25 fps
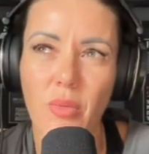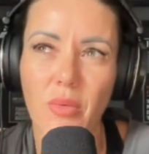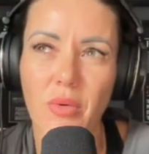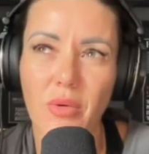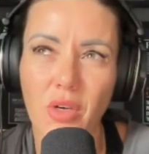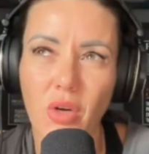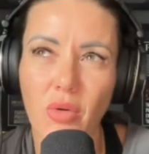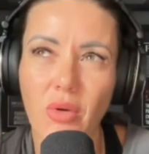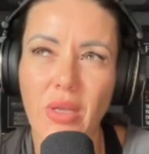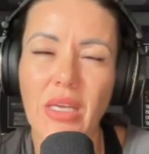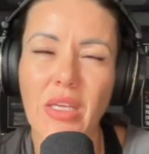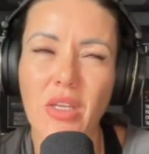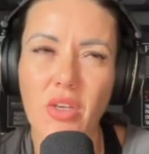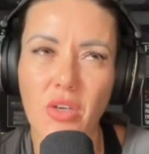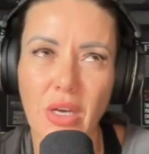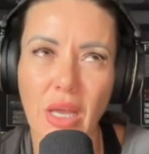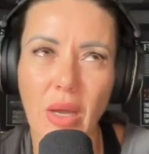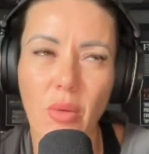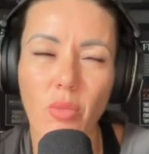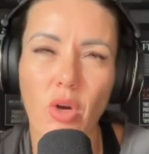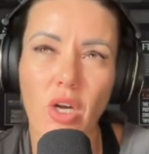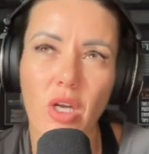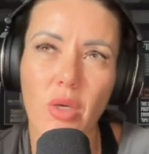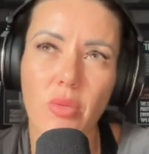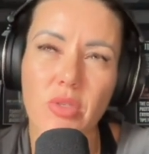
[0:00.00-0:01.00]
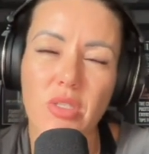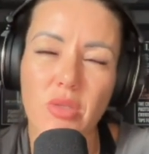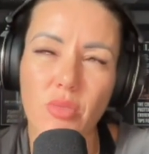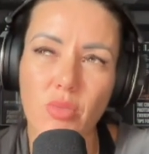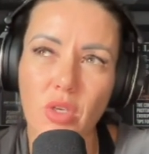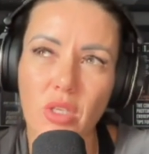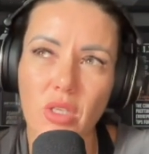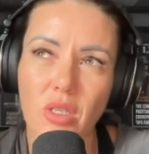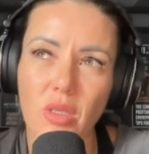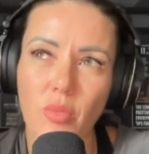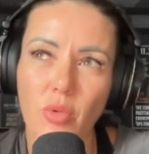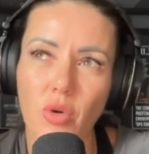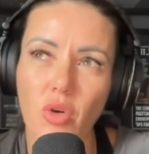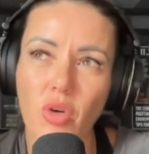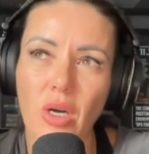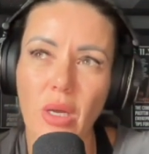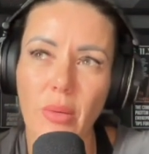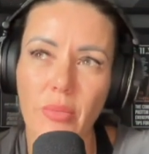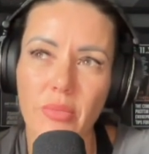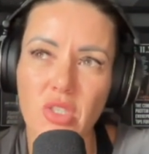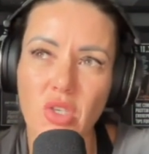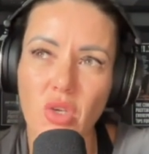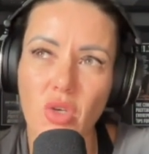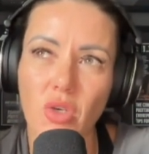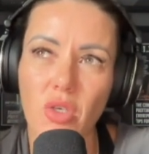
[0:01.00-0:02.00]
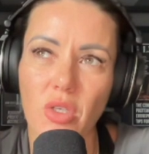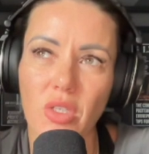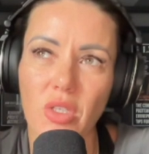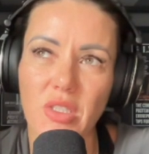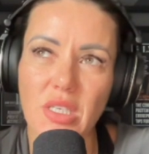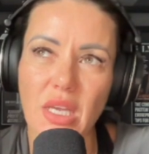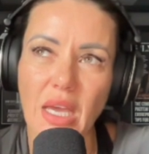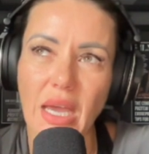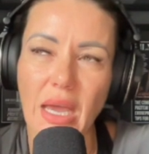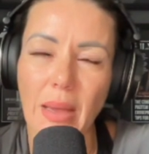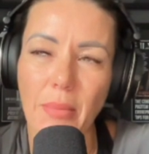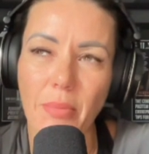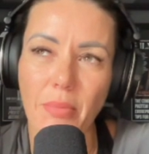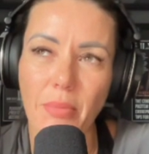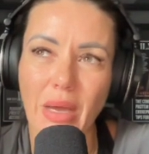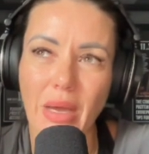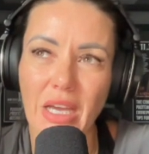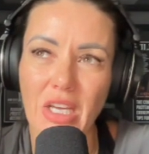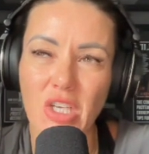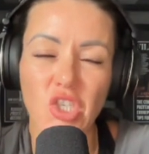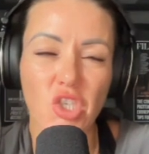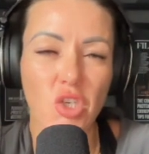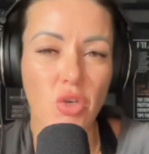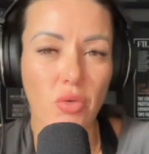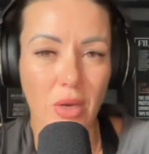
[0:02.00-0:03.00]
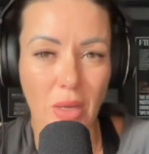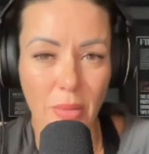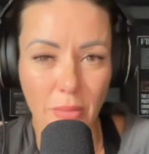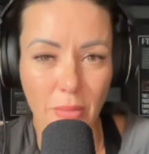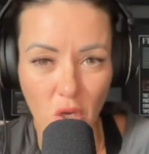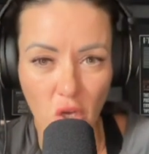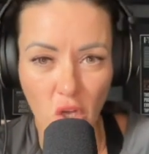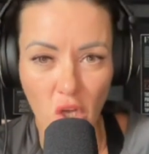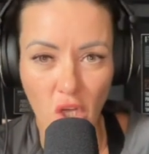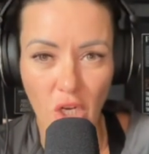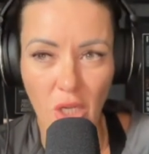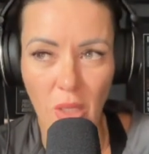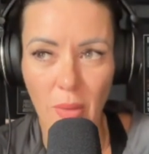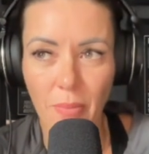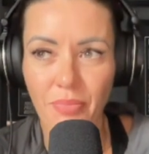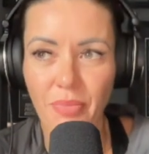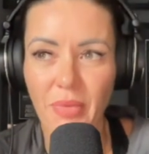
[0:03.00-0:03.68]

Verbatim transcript: Create Your Network was what the program was called um, by Cherie McConnell.